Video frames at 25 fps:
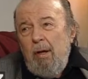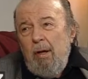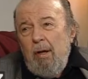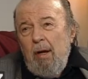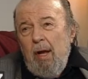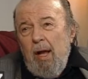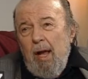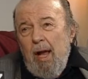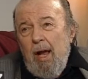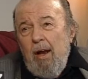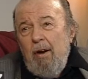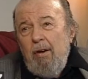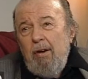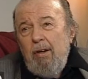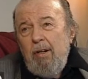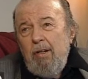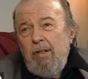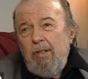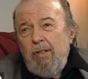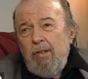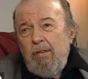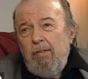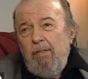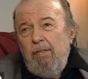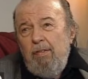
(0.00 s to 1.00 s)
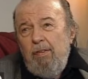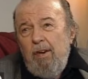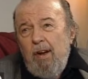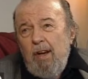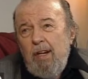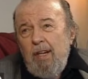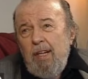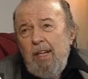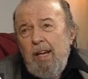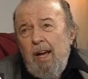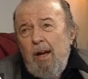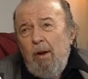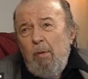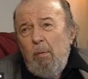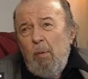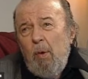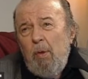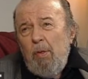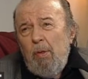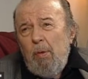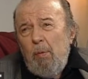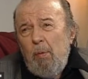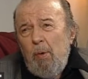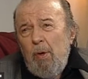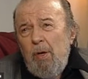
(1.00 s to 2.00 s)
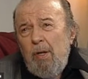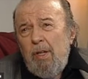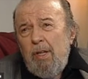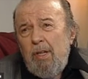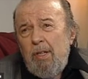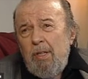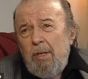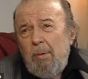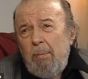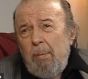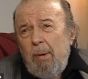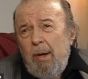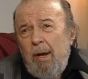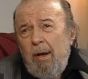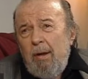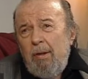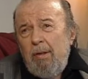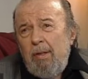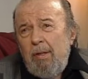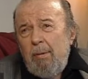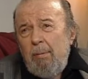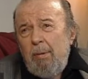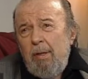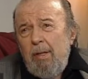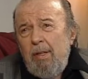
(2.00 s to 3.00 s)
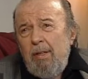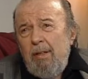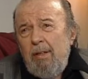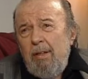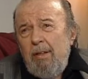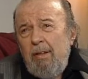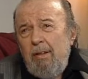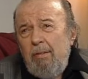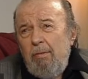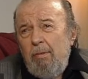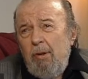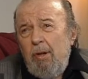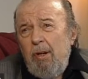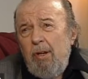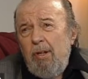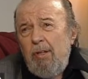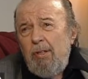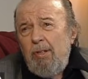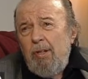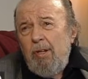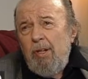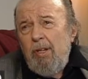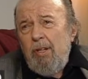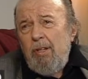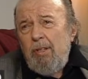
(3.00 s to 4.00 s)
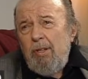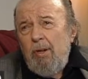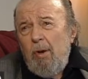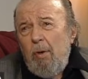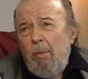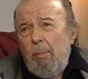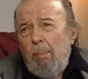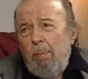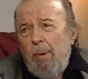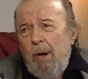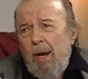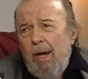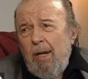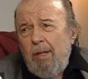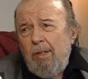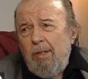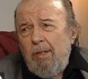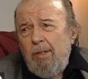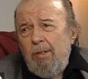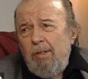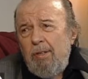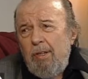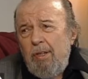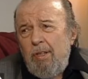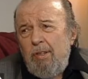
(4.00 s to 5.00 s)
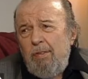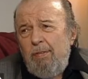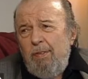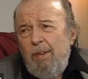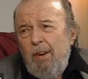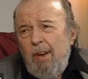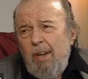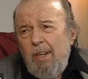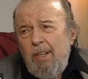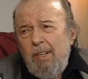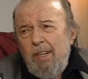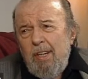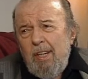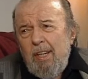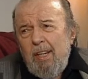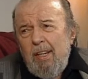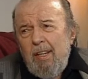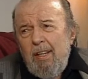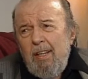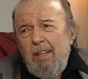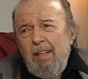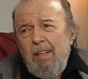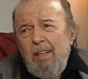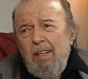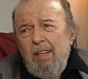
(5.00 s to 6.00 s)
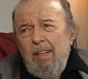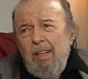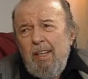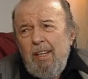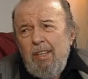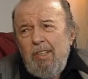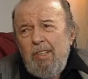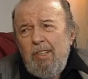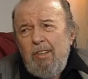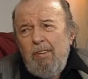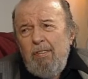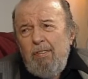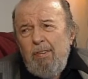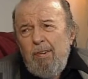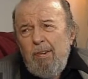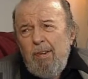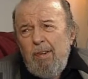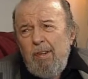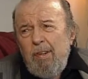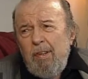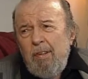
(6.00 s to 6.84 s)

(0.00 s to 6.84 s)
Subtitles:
areas of finding out what the work is about. I mean, rehearsal is not practice, it's finding. It's different.